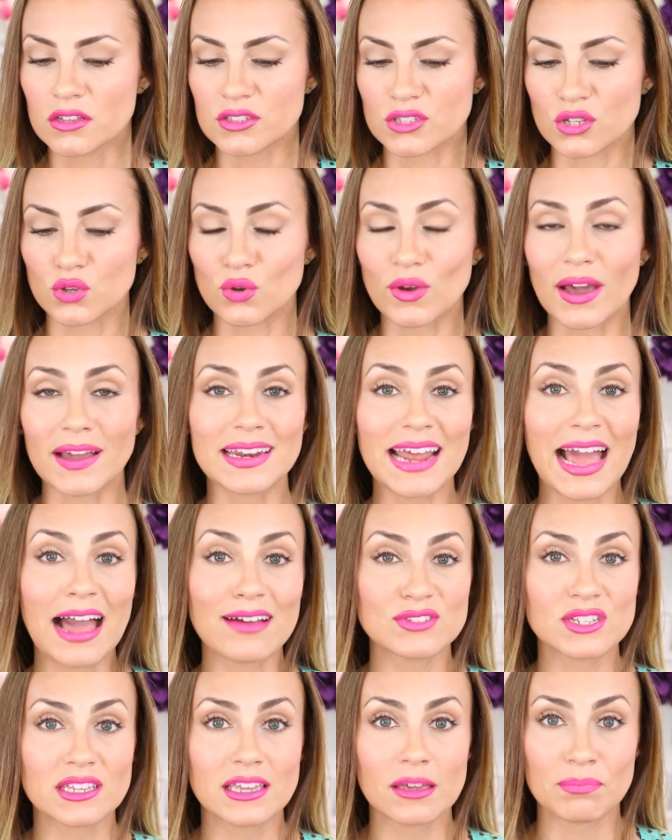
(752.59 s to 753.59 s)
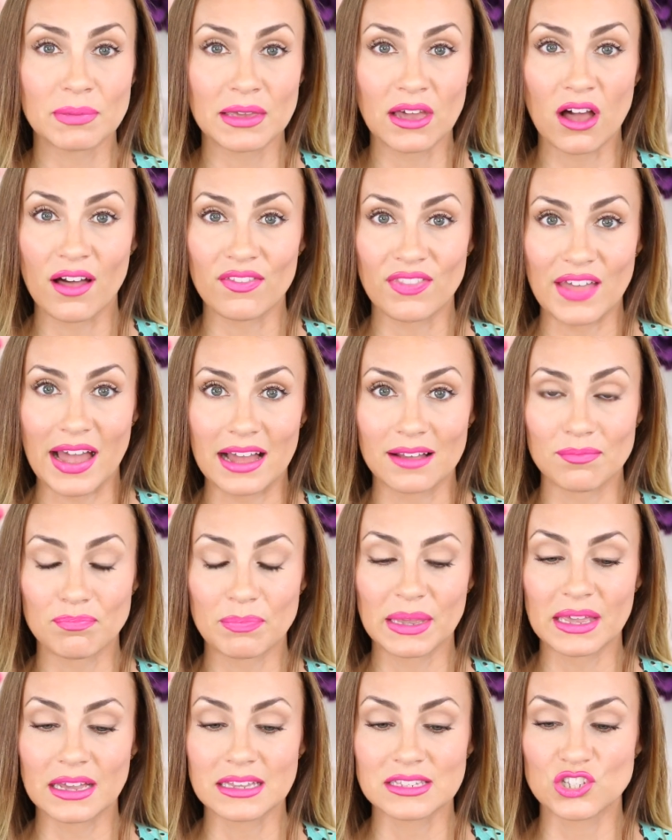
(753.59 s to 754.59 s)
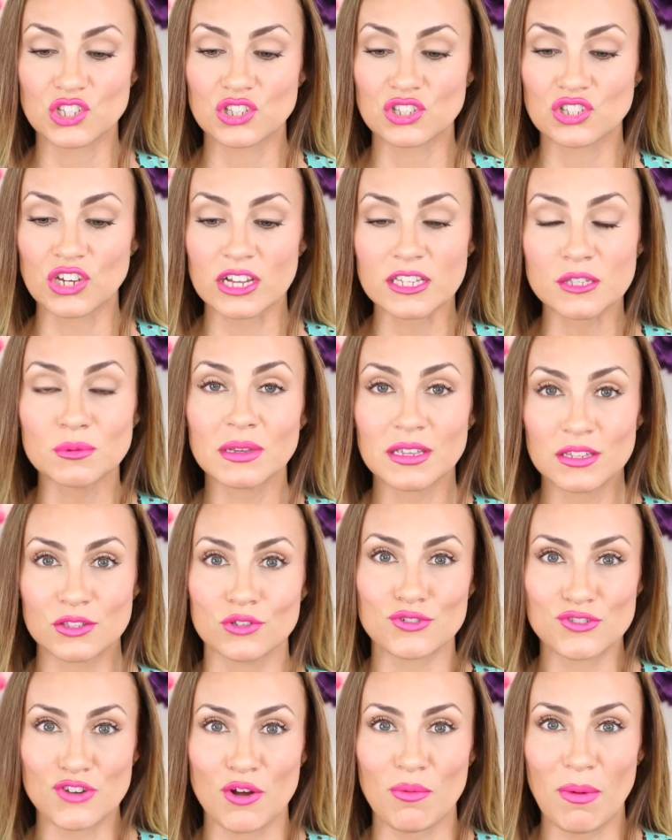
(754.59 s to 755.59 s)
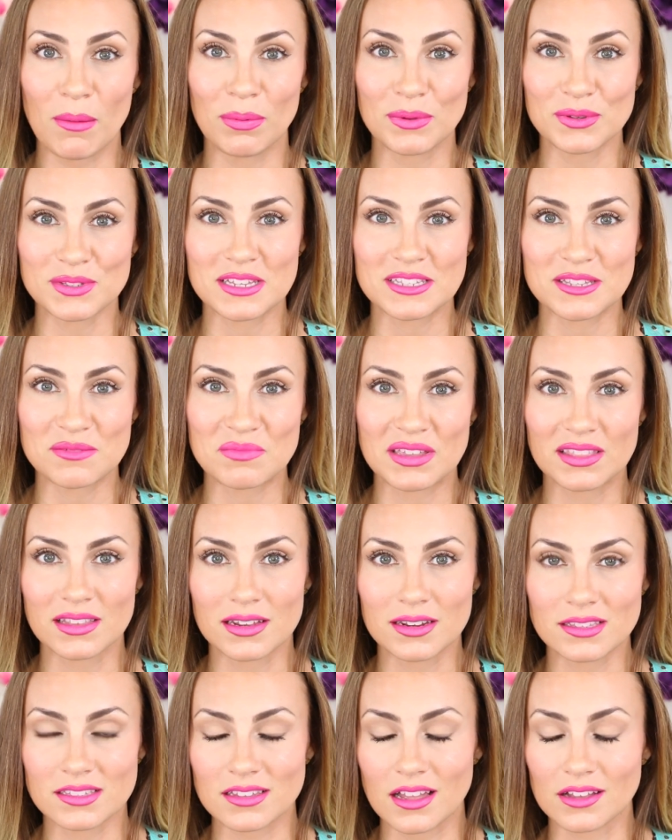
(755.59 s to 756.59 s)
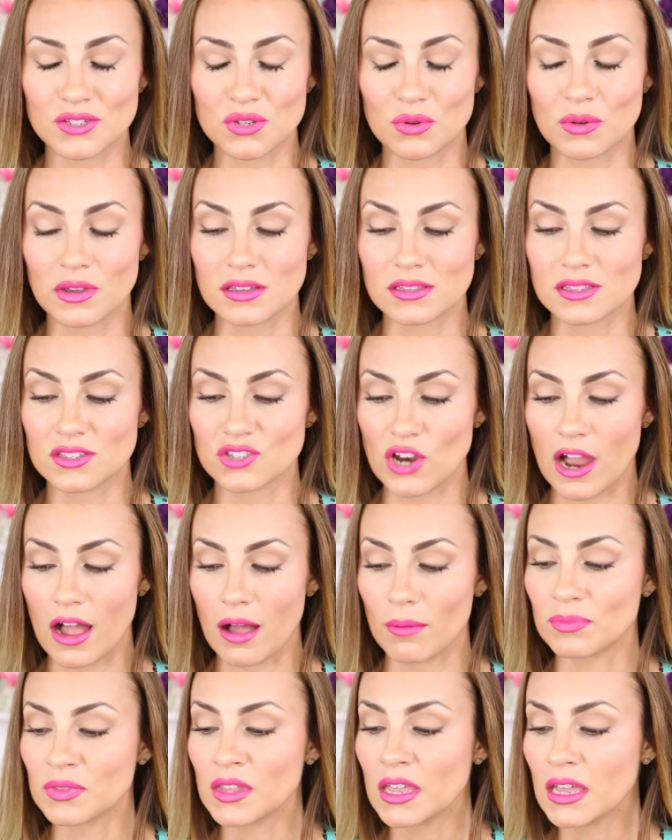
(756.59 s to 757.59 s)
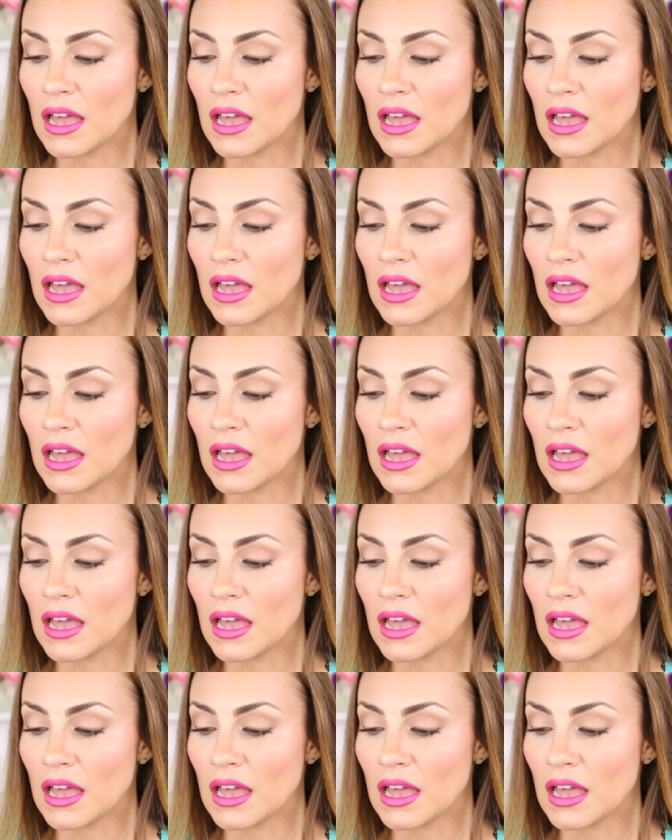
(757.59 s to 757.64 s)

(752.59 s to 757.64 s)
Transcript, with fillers: So you kind of have to get beyond that, because just because there's no bubbles doesn't mean that it's not doing its job.